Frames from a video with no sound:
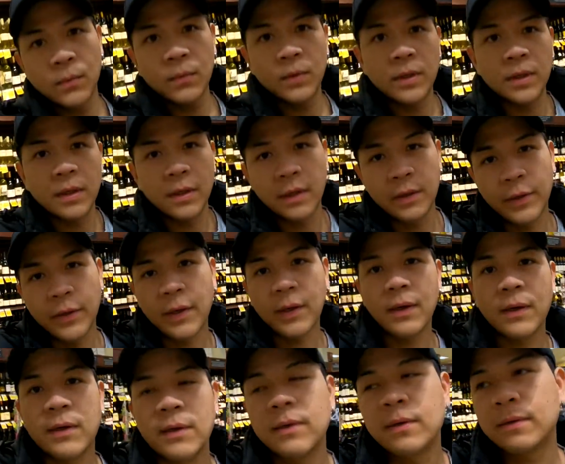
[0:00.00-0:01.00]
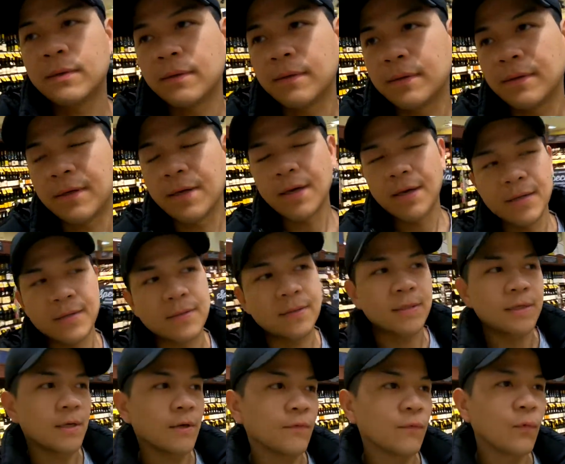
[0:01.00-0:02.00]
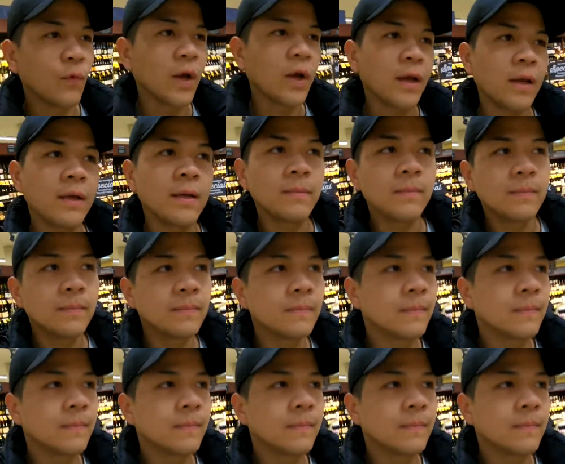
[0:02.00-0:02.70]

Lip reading: We are now at Safeway